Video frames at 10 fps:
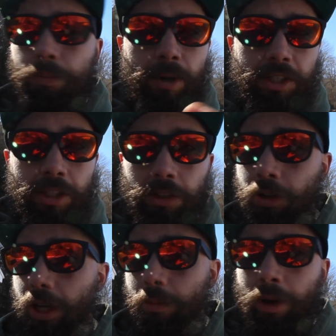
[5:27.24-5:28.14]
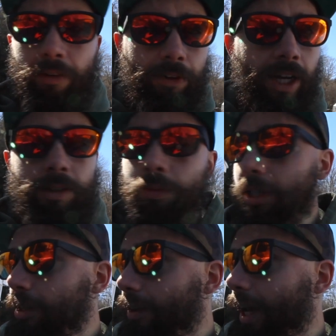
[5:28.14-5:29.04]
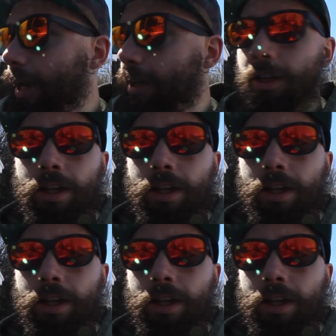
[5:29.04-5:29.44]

Project No Name, I forgot to mention that.